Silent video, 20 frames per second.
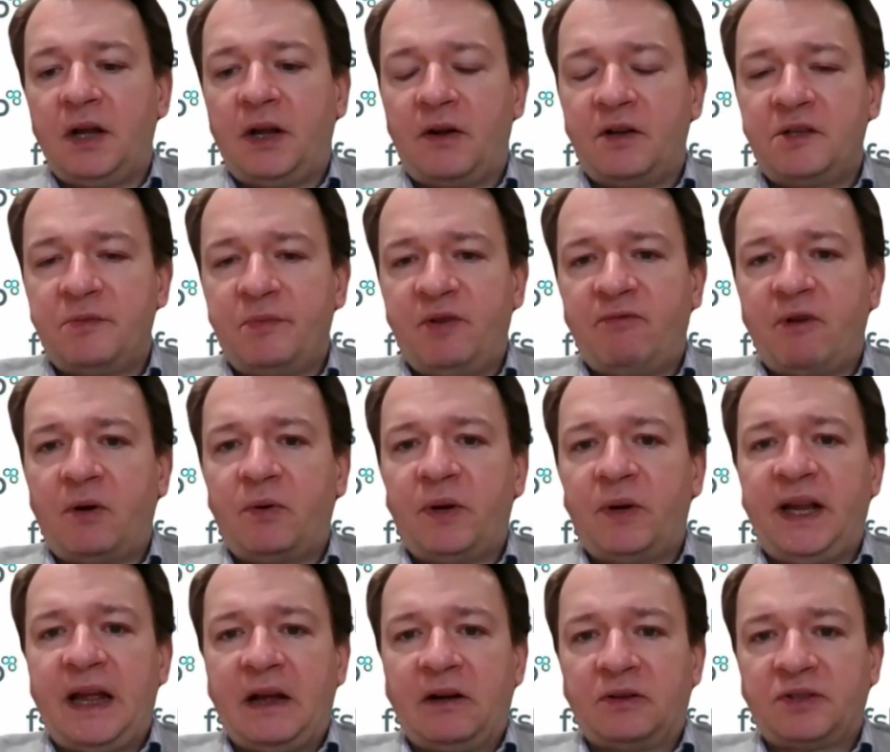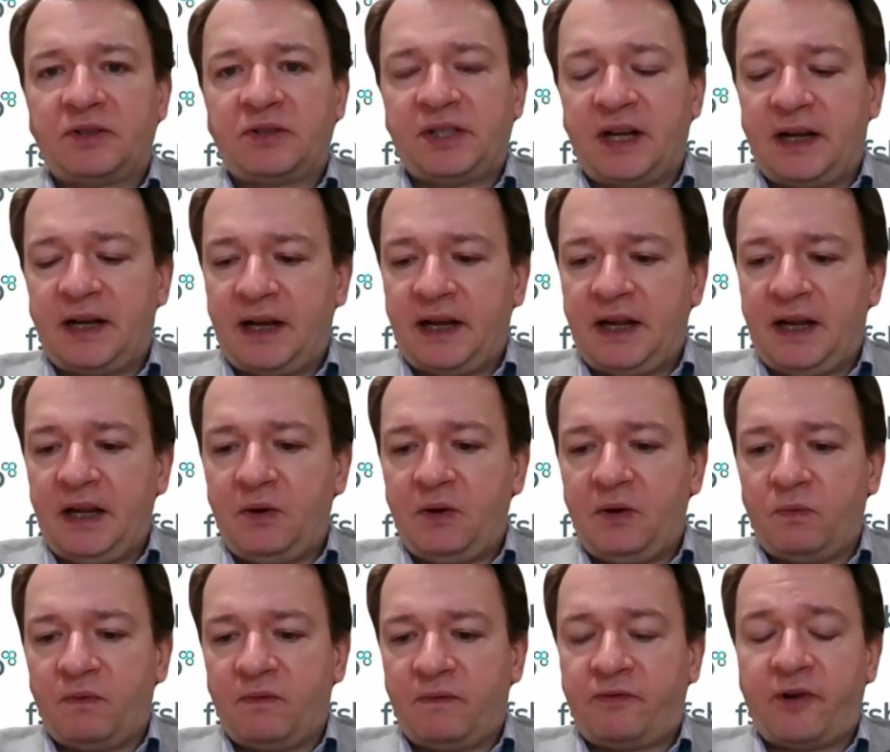going to be rolling out
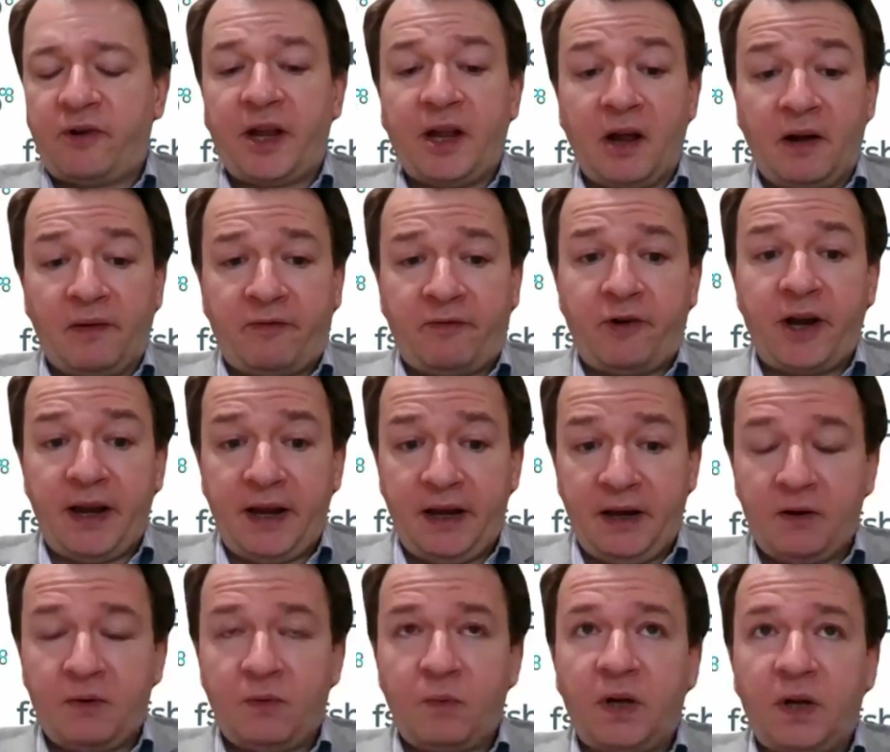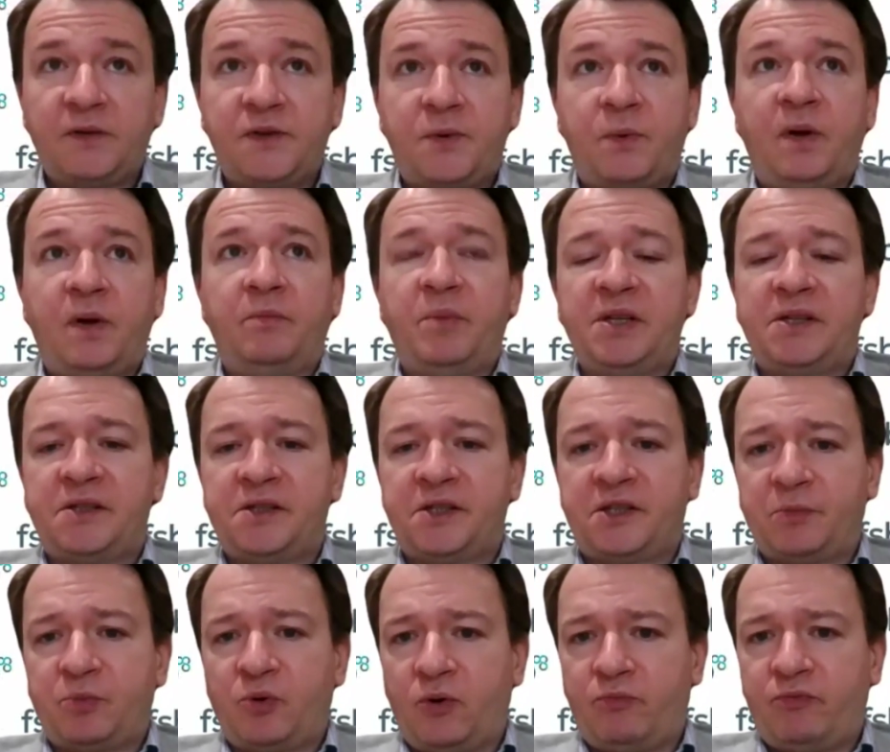a free one-to-one
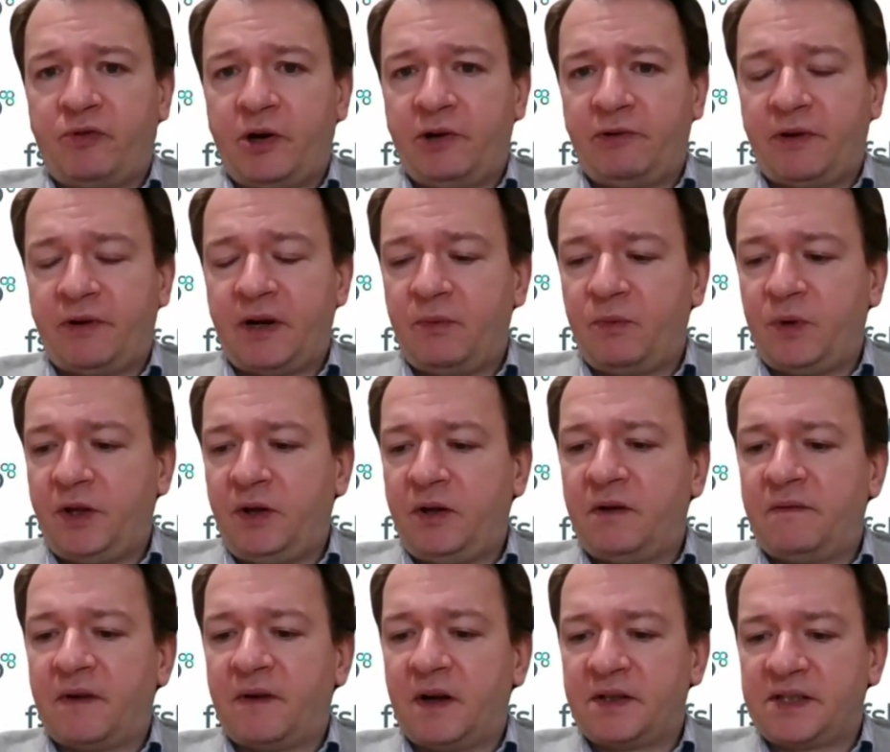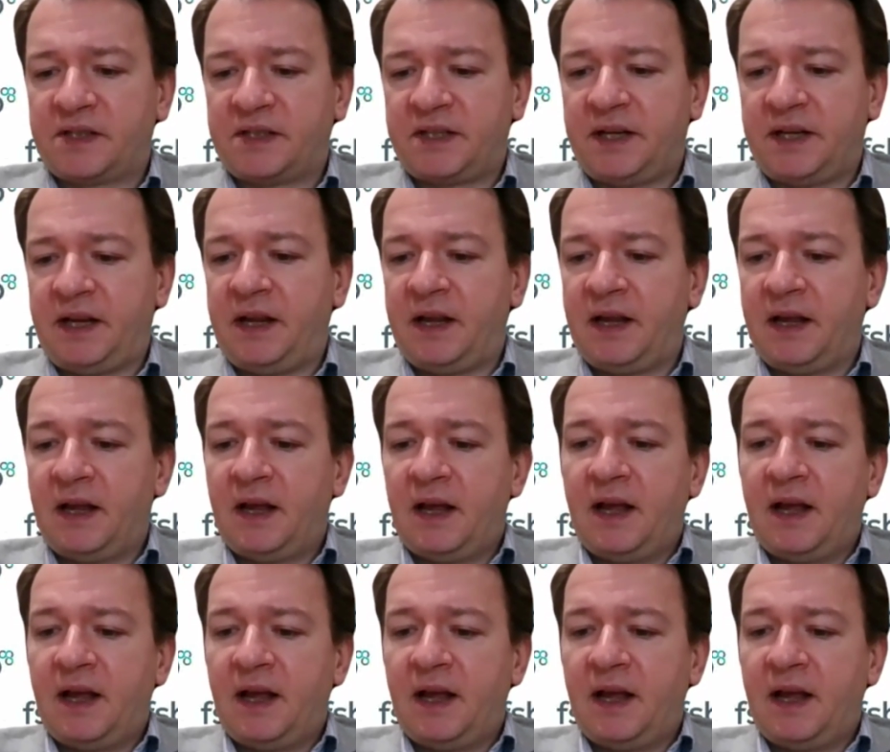business support program with the university.